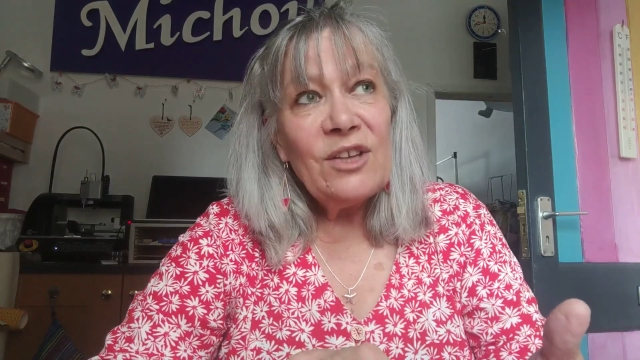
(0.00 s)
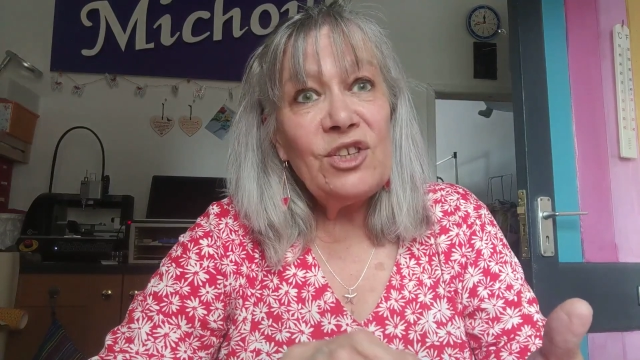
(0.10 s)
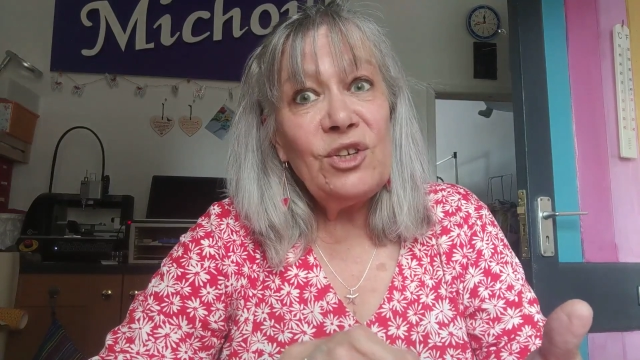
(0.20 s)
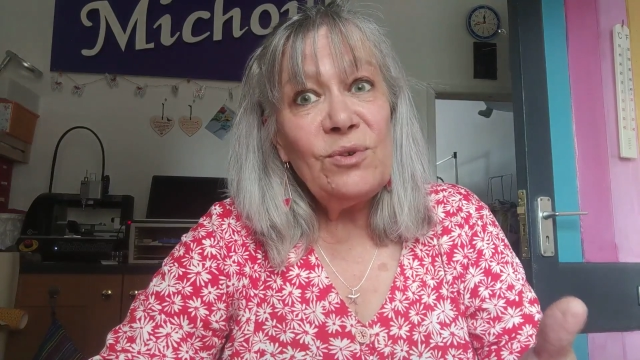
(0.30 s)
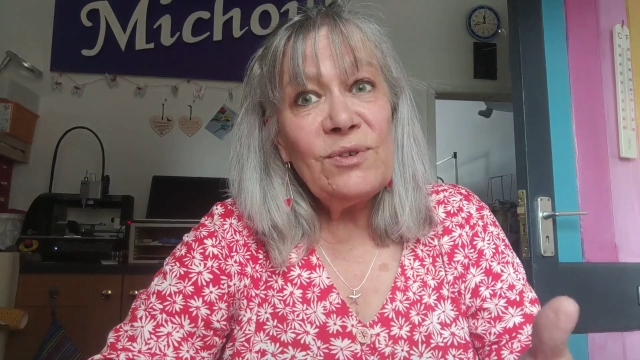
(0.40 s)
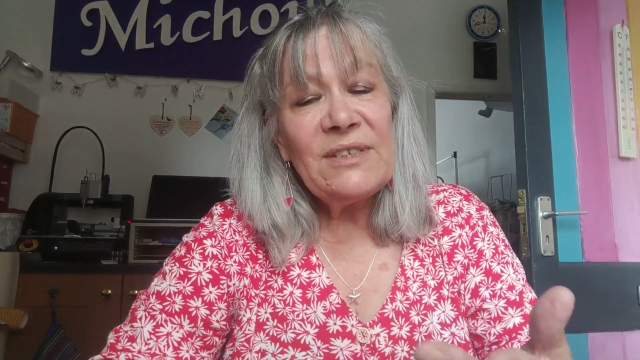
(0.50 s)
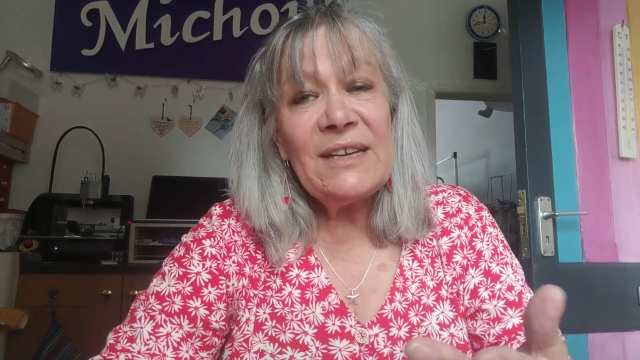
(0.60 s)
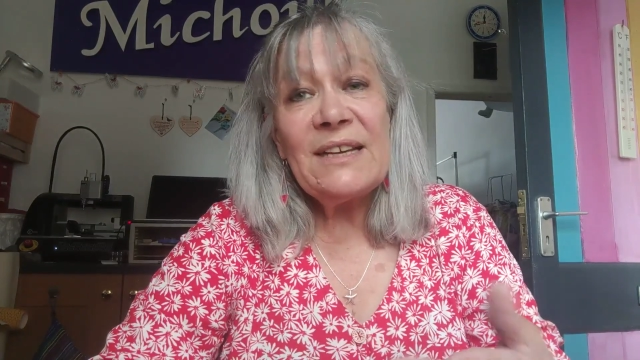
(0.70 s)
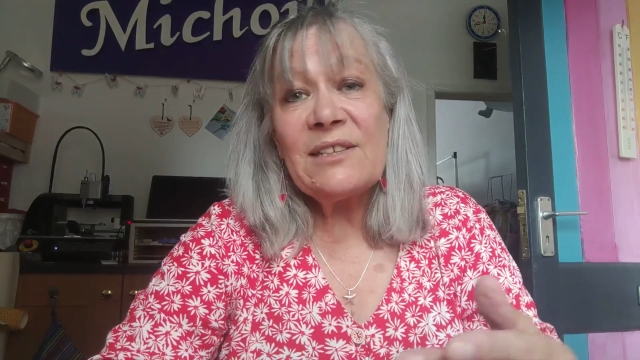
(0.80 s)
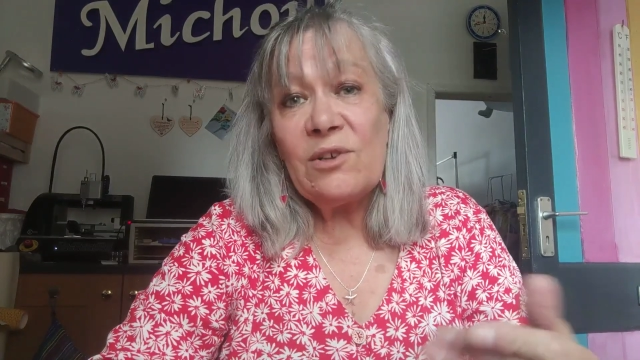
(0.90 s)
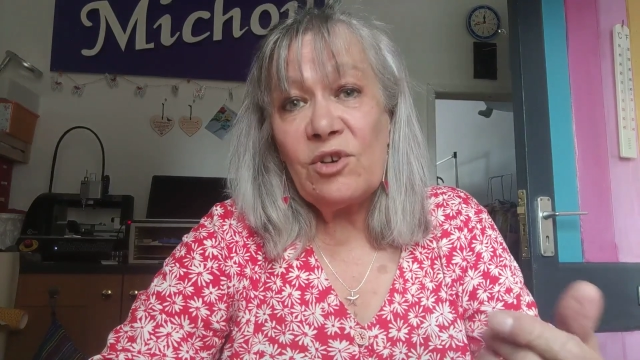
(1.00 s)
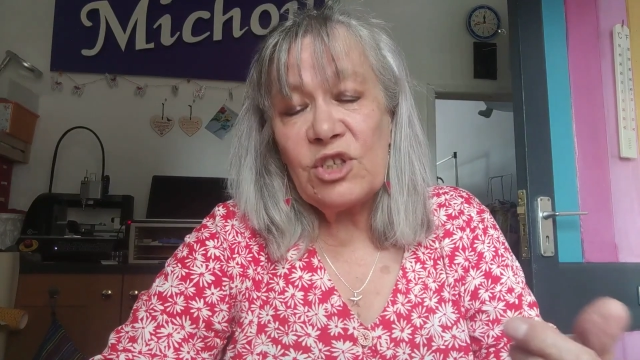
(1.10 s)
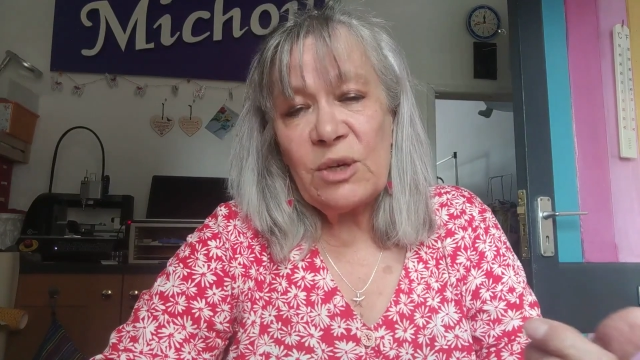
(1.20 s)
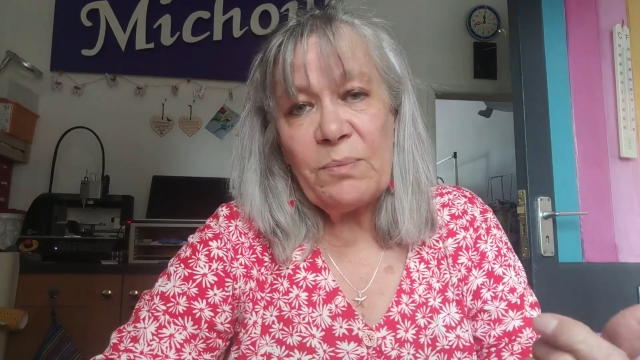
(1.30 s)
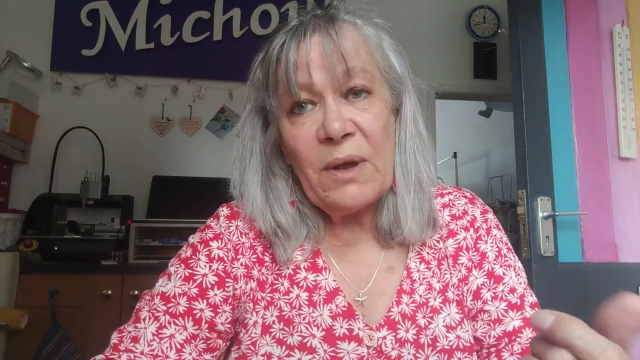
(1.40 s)
Tuesday, his
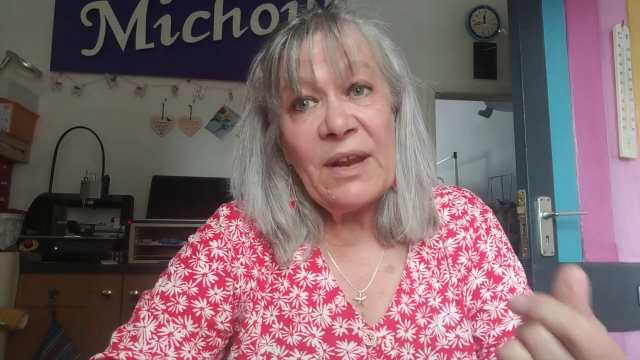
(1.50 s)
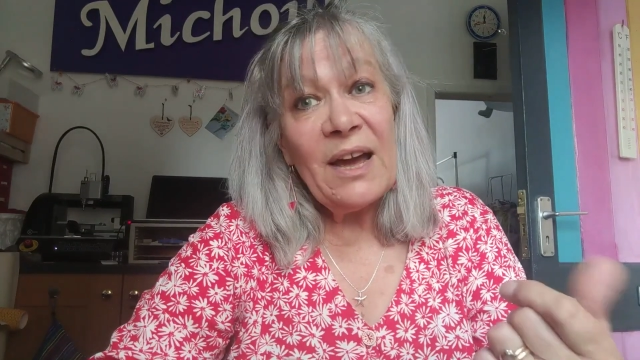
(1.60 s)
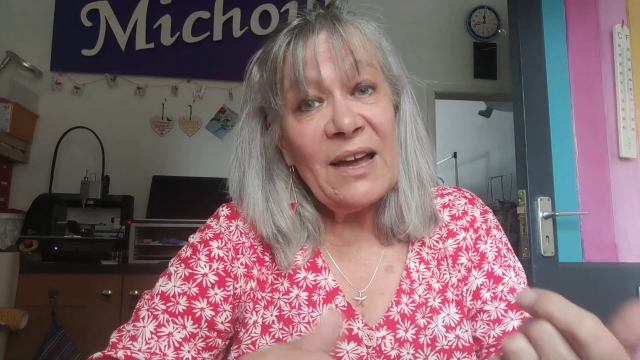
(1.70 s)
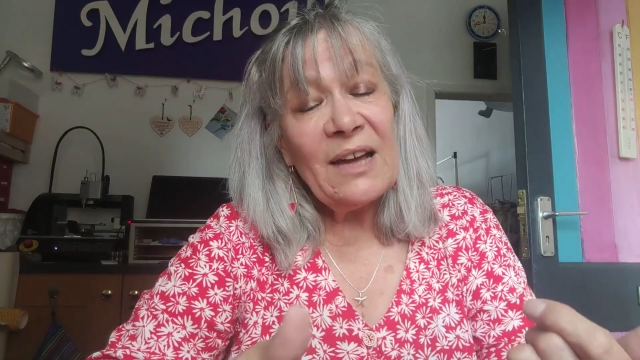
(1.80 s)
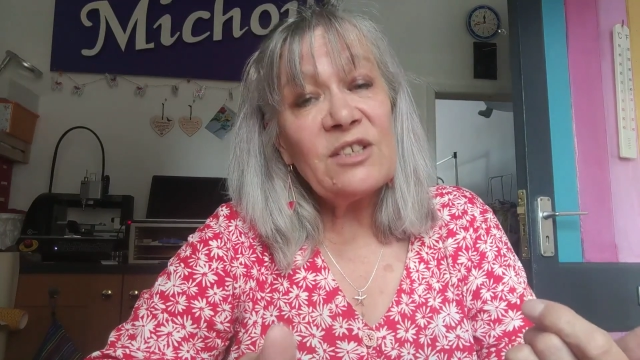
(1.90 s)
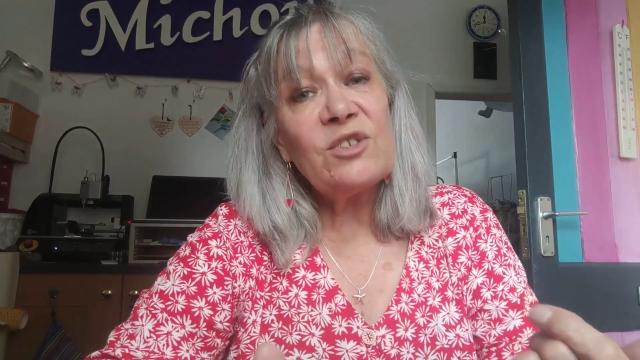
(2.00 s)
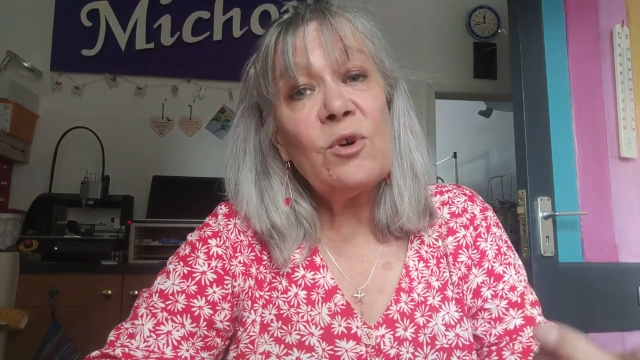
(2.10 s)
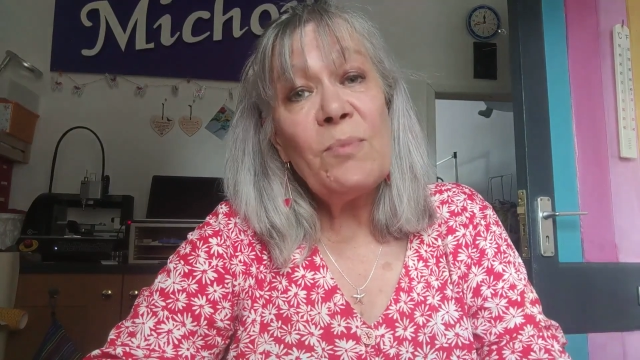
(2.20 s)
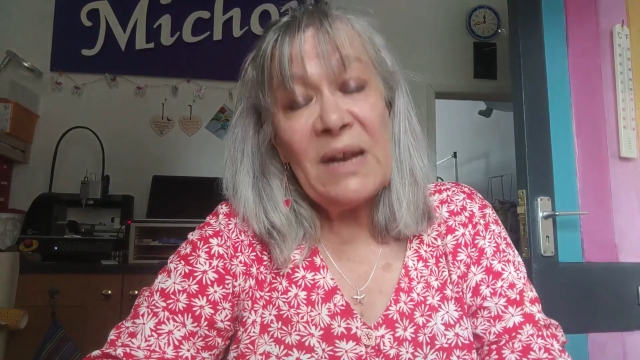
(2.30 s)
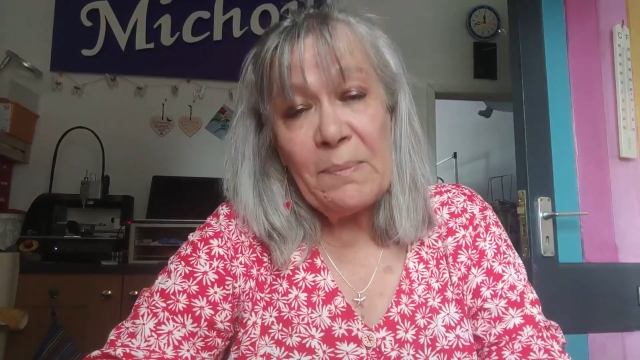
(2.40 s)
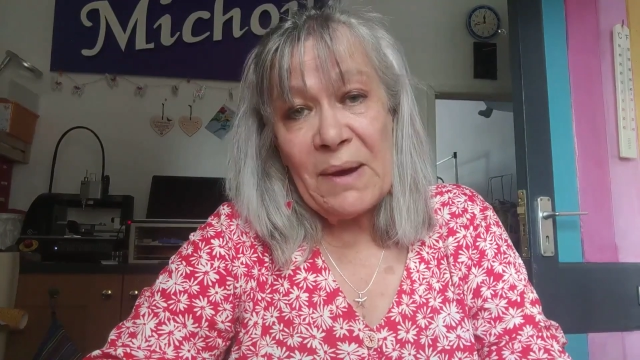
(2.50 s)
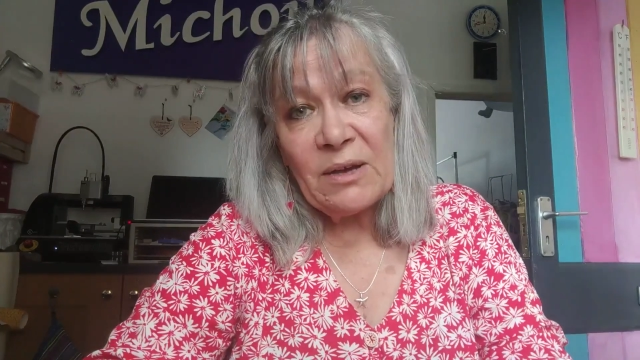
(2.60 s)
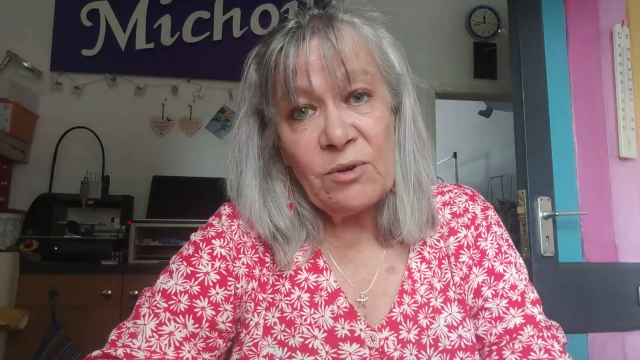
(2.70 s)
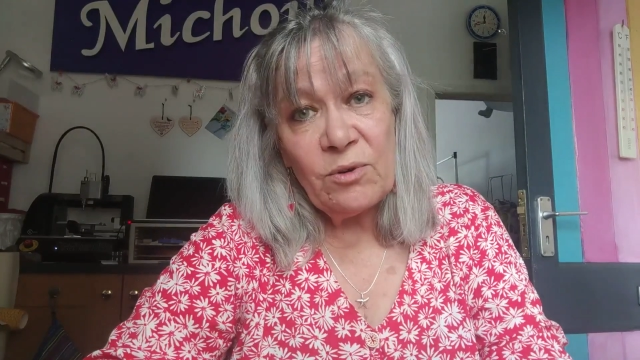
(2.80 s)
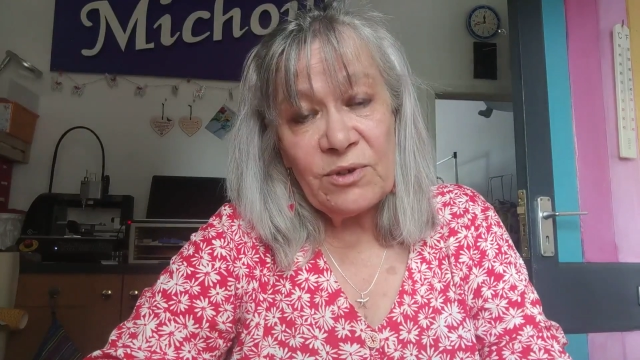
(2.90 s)
lordship and I had so many
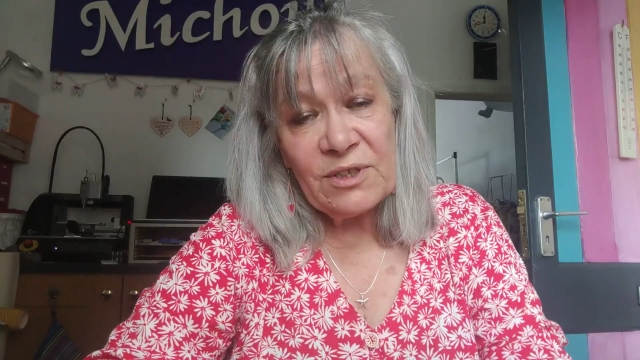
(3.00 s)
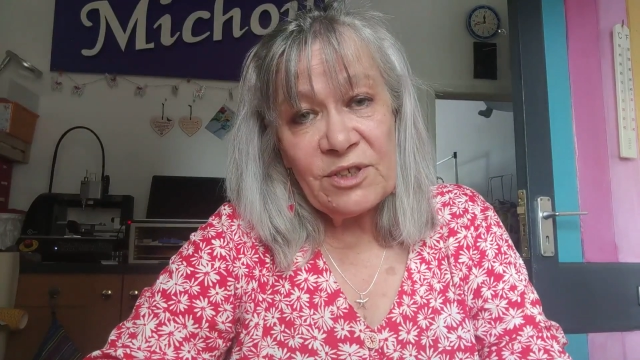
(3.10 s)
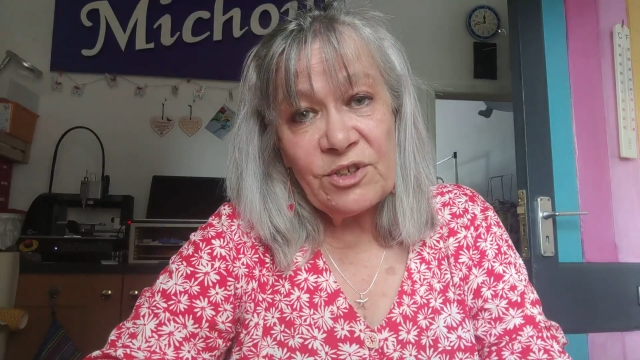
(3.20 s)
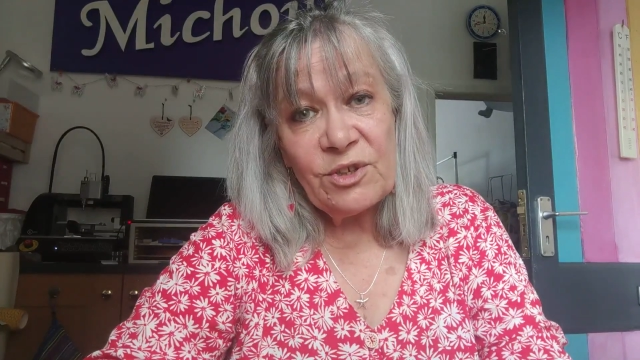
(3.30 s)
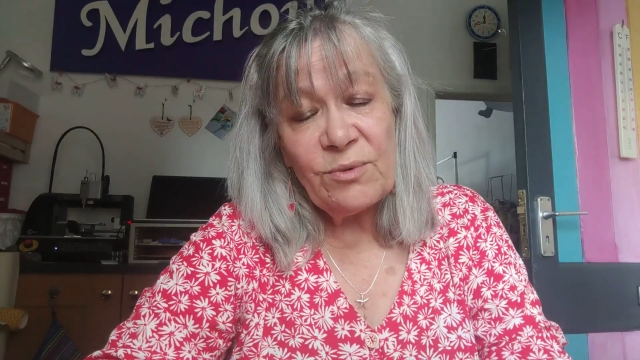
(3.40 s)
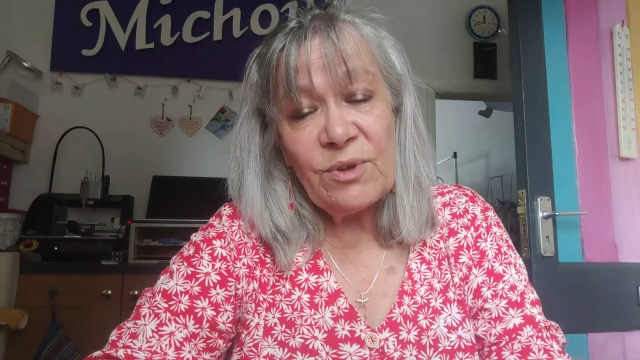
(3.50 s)
back orders to do